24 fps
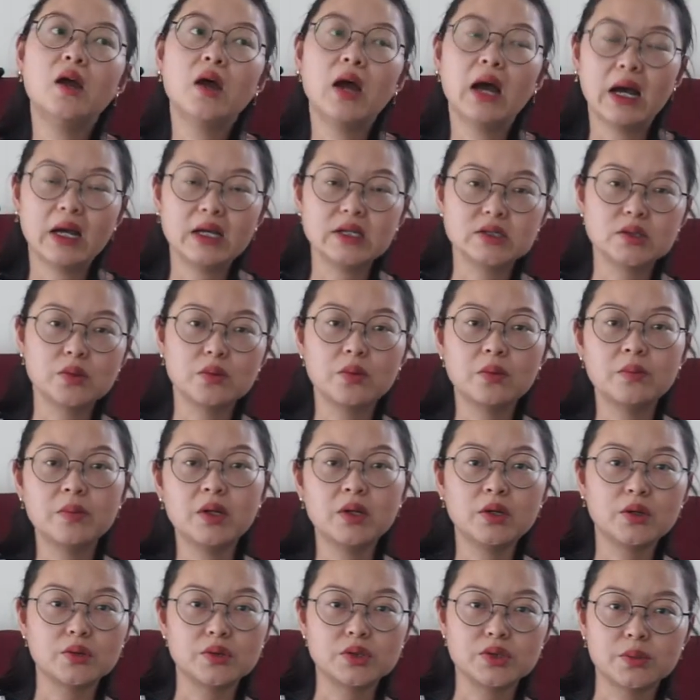as a woman
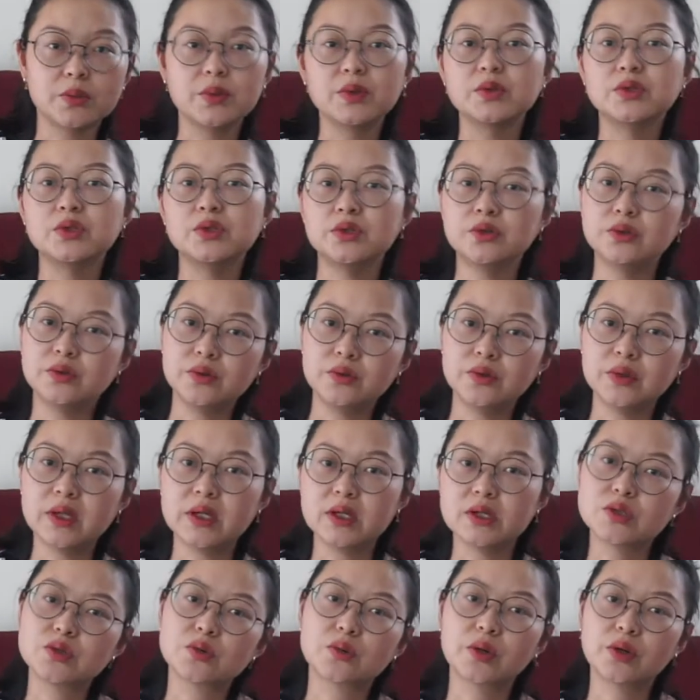you're supposed to do
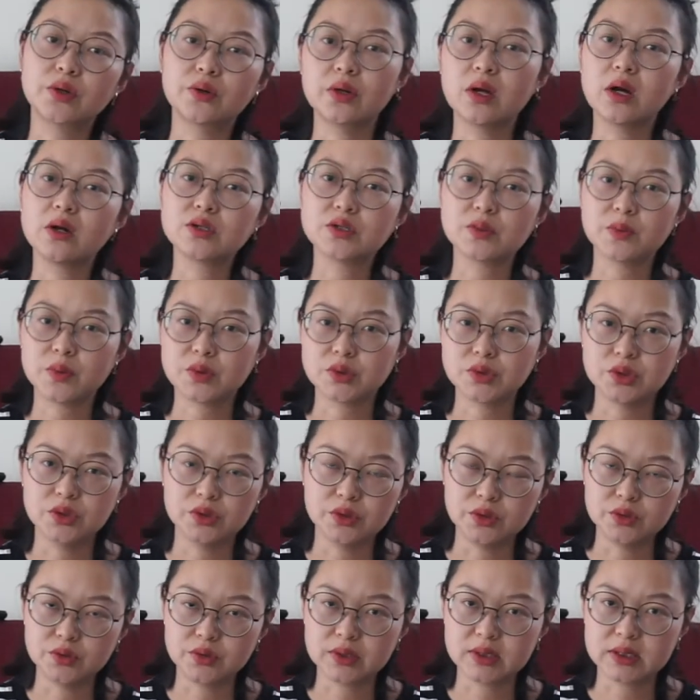this or you're not supposed to
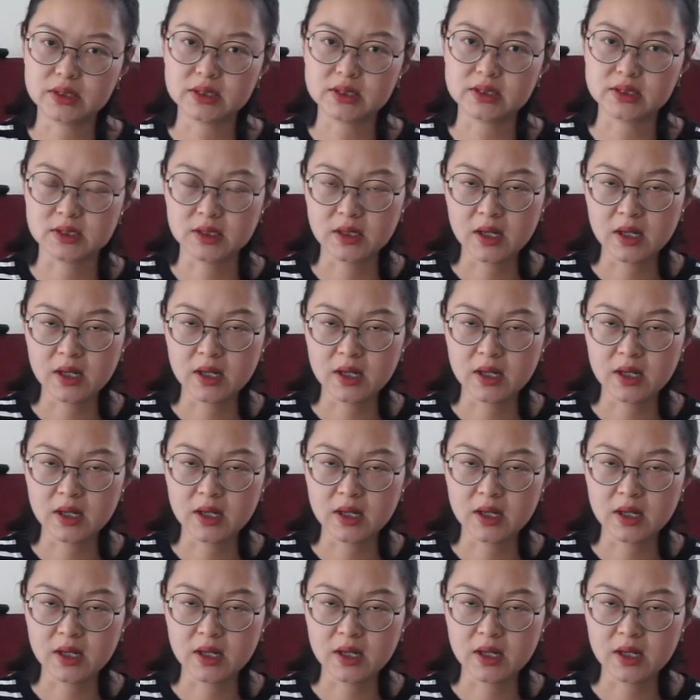do this.